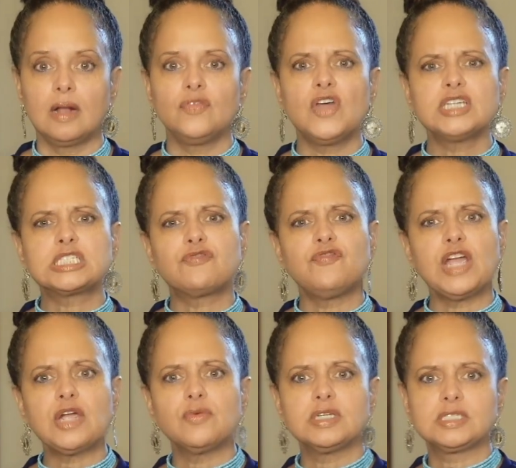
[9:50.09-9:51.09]
Thus,
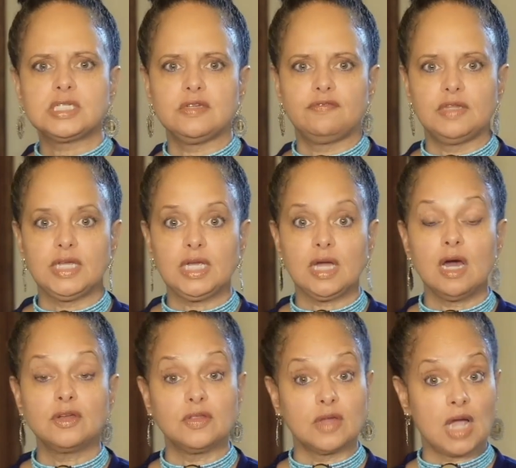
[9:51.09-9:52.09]
figuratively,
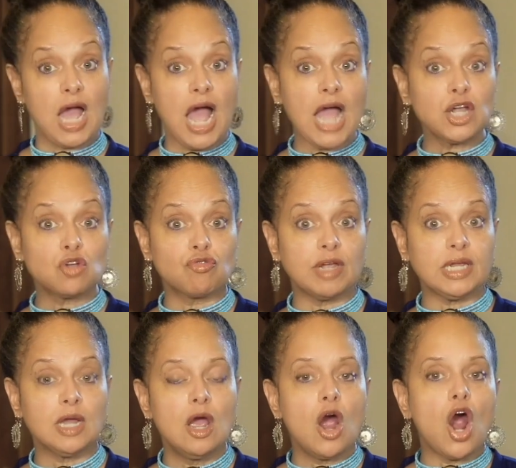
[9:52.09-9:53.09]
under the
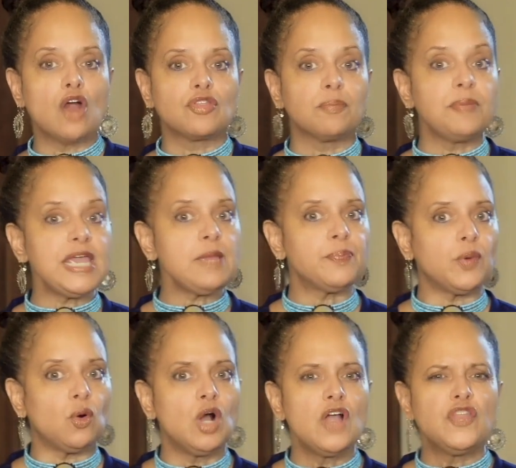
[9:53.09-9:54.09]
concrete are the
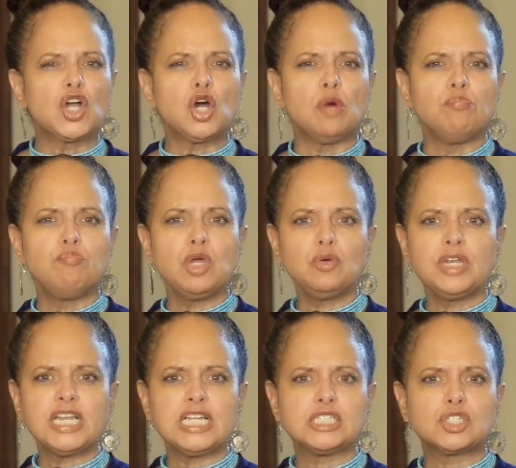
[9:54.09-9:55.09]
people, the
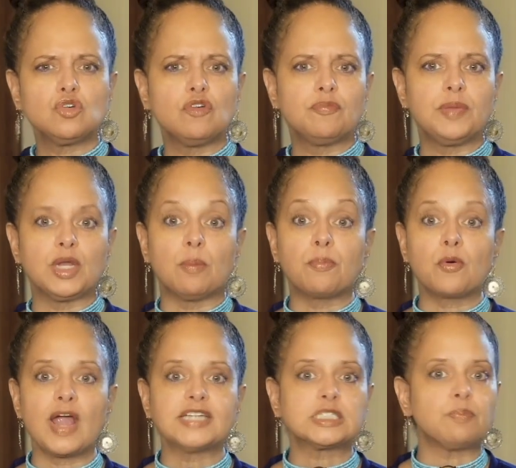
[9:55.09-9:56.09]
communities who have been
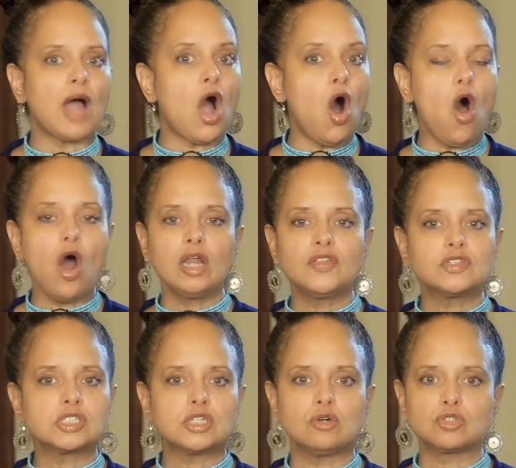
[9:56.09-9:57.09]
oppressed by all of the
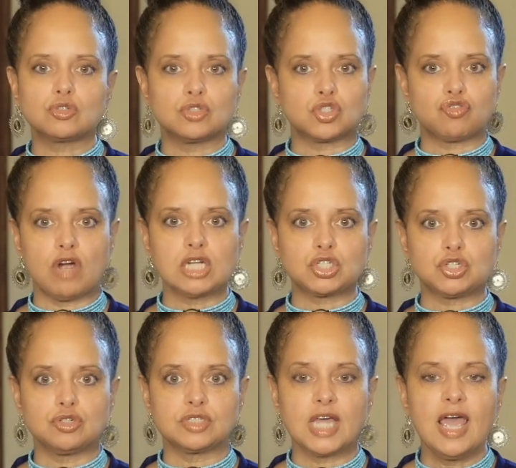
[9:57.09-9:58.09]
social
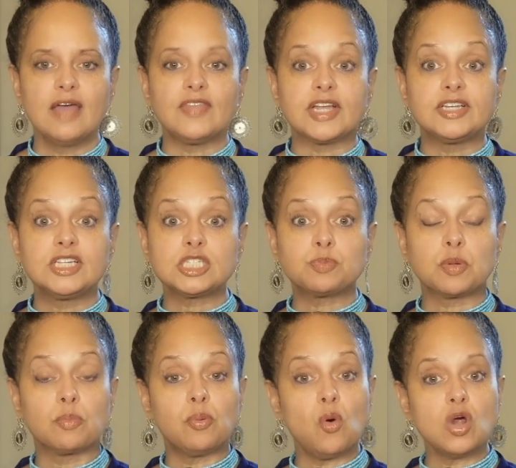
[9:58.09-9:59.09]
structures that
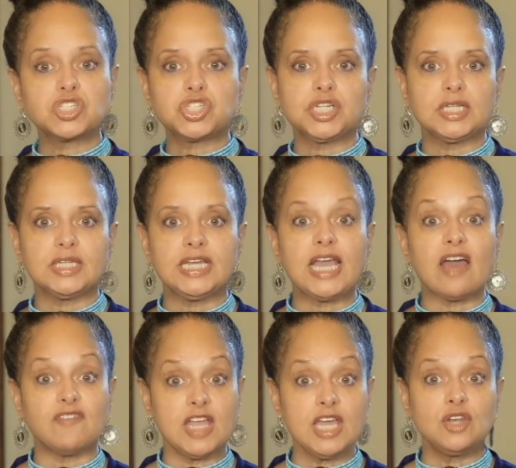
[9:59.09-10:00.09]
disproportionately
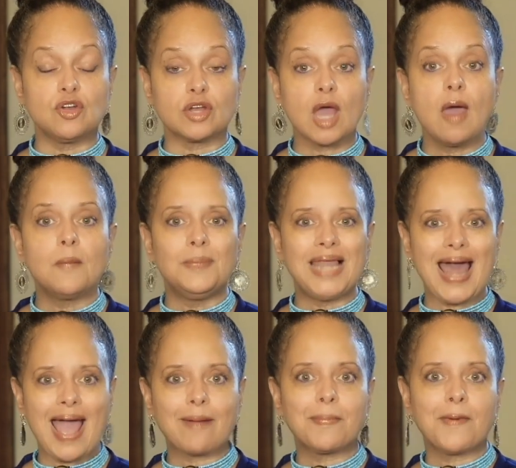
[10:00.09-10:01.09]
have hindered
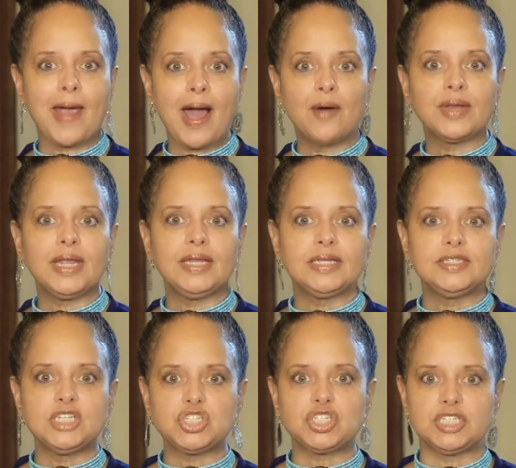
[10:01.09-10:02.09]
Black, Brown, and
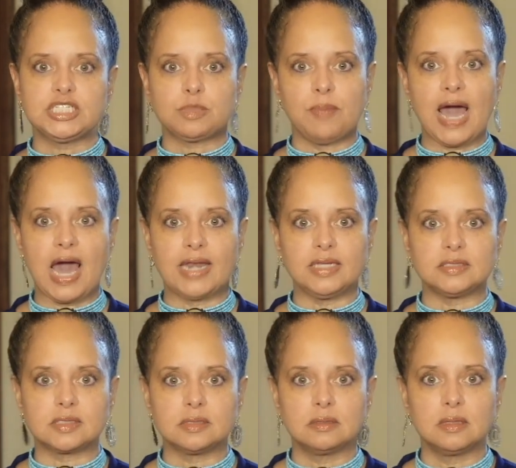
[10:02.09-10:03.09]
Indigenous
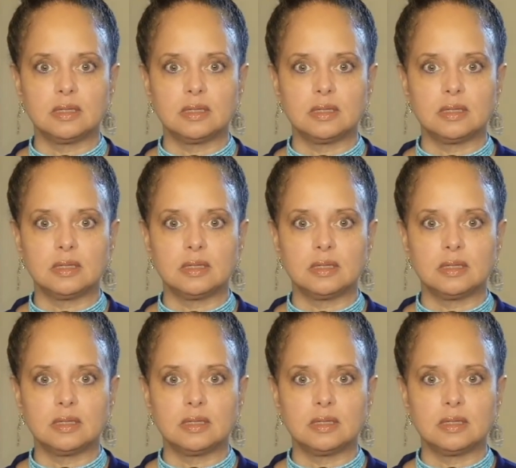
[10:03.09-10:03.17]
bodies.